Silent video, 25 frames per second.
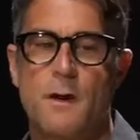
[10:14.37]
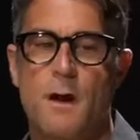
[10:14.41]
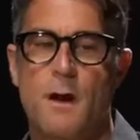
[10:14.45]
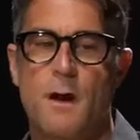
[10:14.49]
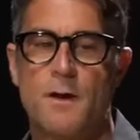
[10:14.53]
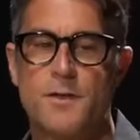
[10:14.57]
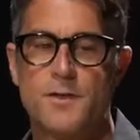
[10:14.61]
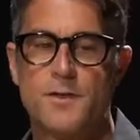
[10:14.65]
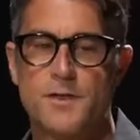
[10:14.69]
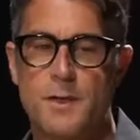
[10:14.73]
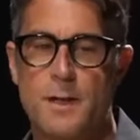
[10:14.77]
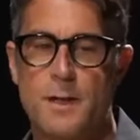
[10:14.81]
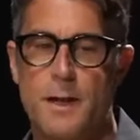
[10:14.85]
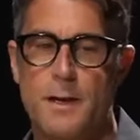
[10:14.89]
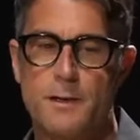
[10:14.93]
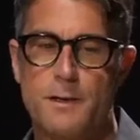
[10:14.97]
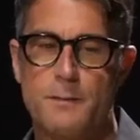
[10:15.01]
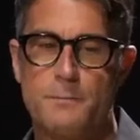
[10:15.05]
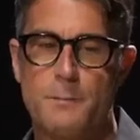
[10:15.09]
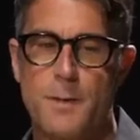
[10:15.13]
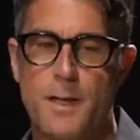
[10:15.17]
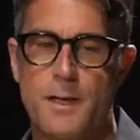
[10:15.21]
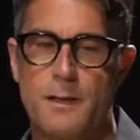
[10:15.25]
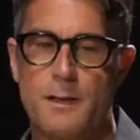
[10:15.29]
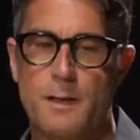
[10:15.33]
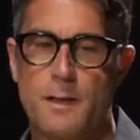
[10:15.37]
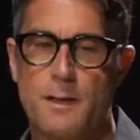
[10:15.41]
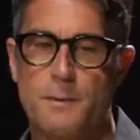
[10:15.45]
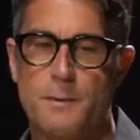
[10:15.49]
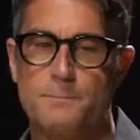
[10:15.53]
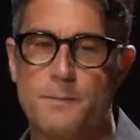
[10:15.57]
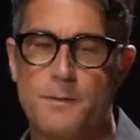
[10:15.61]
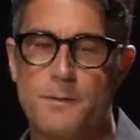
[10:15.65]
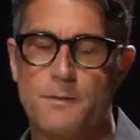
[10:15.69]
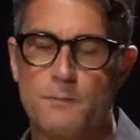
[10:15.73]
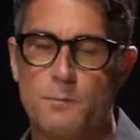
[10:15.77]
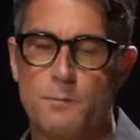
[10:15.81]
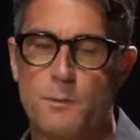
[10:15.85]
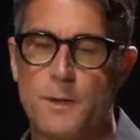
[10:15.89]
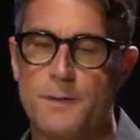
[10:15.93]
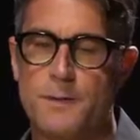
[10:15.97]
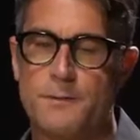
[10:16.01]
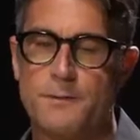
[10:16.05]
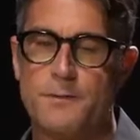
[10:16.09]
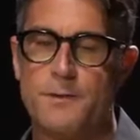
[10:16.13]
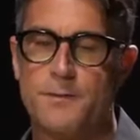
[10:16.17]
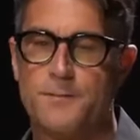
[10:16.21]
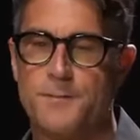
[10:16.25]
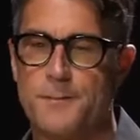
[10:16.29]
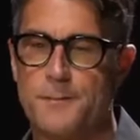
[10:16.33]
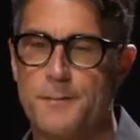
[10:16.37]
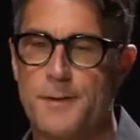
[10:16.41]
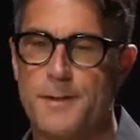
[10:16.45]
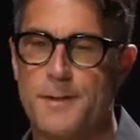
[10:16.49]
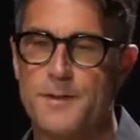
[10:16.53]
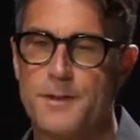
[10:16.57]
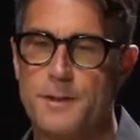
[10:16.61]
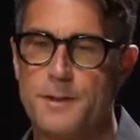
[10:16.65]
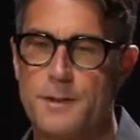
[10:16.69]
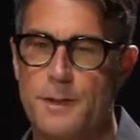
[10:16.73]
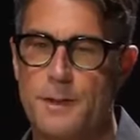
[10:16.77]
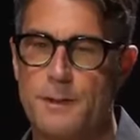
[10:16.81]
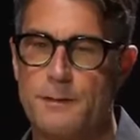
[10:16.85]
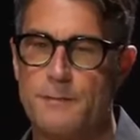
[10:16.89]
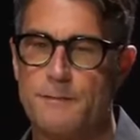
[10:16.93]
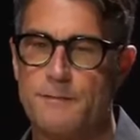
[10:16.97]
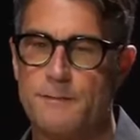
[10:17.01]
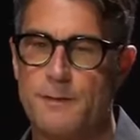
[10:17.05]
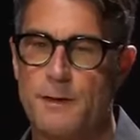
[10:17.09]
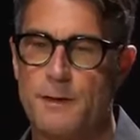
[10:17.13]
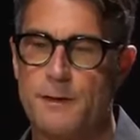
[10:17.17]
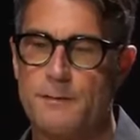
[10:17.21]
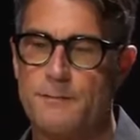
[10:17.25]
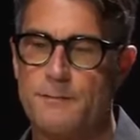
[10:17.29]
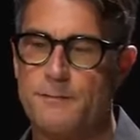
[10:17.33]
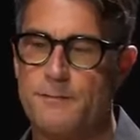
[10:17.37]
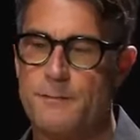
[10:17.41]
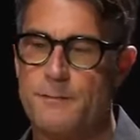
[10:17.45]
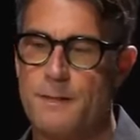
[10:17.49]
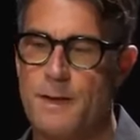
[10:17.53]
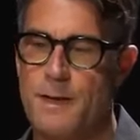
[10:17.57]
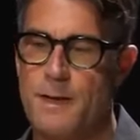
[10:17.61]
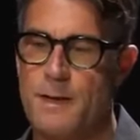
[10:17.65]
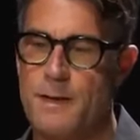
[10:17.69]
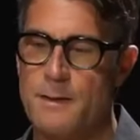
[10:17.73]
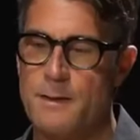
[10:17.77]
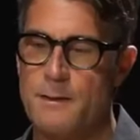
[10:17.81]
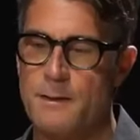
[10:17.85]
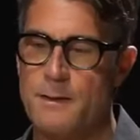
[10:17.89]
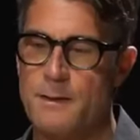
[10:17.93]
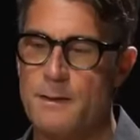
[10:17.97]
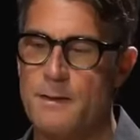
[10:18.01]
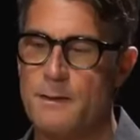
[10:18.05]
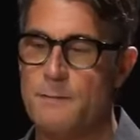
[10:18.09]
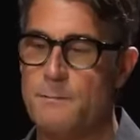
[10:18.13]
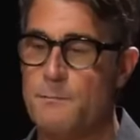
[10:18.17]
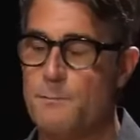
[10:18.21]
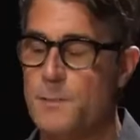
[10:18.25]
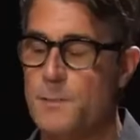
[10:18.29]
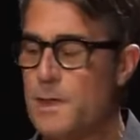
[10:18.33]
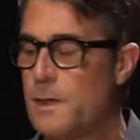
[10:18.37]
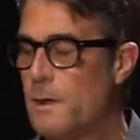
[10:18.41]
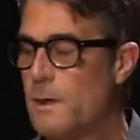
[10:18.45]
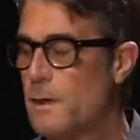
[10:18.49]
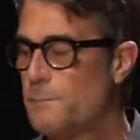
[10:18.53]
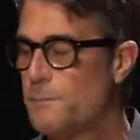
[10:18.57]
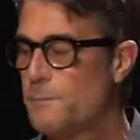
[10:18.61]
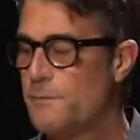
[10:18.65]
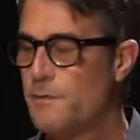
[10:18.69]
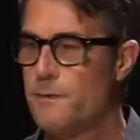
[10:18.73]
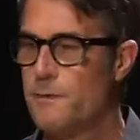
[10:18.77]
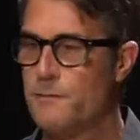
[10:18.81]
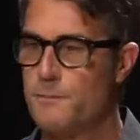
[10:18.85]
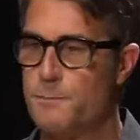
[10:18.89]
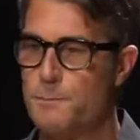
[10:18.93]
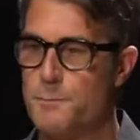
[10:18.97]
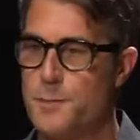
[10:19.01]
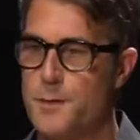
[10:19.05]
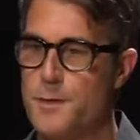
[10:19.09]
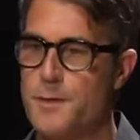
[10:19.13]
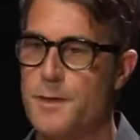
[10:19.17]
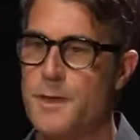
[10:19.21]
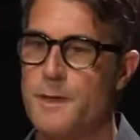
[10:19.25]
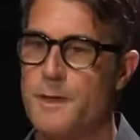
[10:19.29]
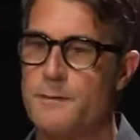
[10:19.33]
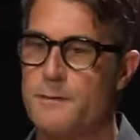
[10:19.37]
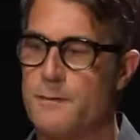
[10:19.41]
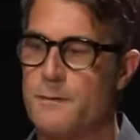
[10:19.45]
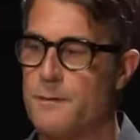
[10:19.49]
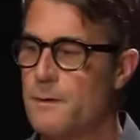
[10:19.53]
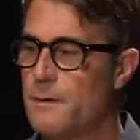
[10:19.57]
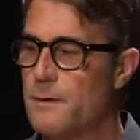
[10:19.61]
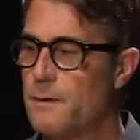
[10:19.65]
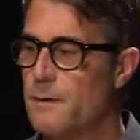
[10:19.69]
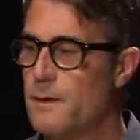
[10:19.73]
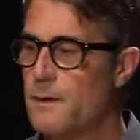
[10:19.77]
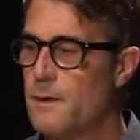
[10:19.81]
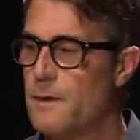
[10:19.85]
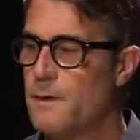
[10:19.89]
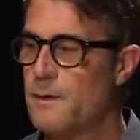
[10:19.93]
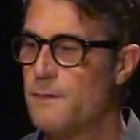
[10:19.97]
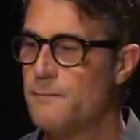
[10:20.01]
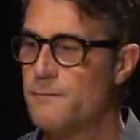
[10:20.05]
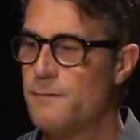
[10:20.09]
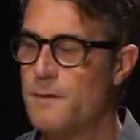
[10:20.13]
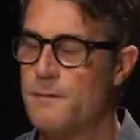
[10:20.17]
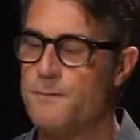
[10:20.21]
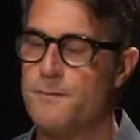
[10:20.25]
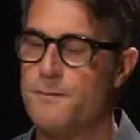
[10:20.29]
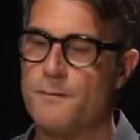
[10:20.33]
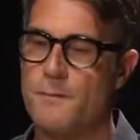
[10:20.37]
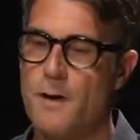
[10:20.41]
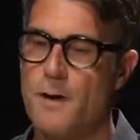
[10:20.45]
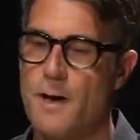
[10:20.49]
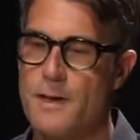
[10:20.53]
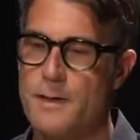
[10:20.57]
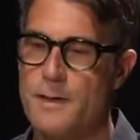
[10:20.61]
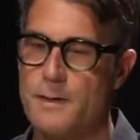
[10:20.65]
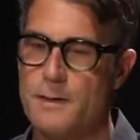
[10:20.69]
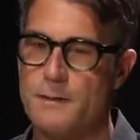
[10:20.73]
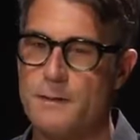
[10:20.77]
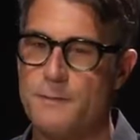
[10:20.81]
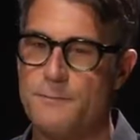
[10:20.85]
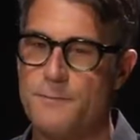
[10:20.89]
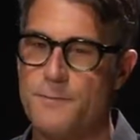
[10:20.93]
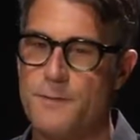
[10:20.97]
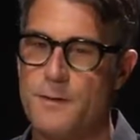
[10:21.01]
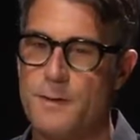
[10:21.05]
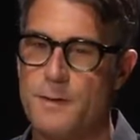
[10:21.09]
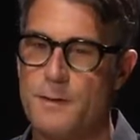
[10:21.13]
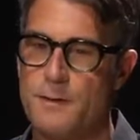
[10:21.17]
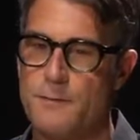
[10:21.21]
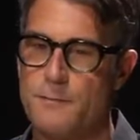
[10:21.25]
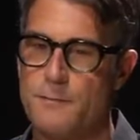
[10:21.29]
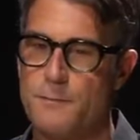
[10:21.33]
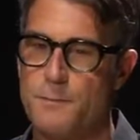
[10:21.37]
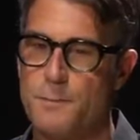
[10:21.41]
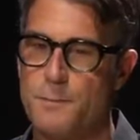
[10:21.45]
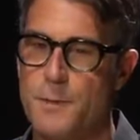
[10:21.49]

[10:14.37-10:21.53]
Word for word: our genetic makeup is what differentiates us and it becomes this predictor of a variety of things.